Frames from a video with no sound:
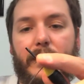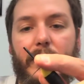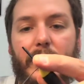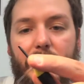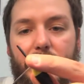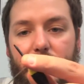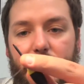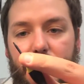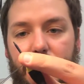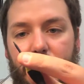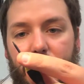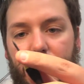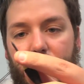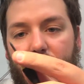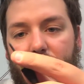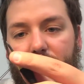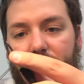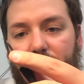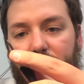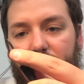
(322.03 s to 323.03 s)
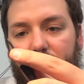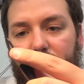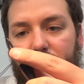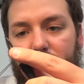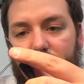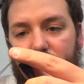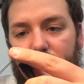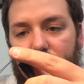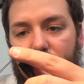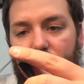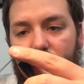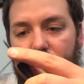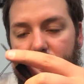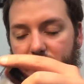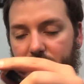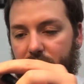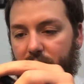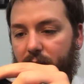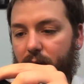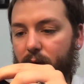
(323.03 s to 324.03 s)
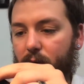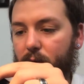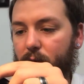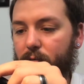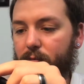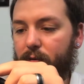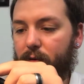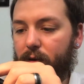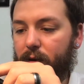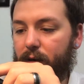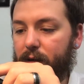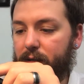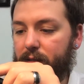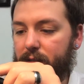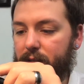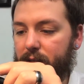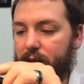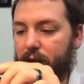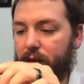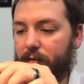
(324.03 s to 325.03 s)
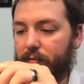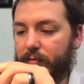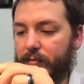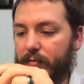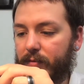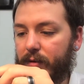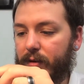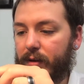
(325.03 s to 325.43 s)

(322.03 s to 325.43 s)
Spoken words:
Make sure you don't have anything that's crossing over on itself.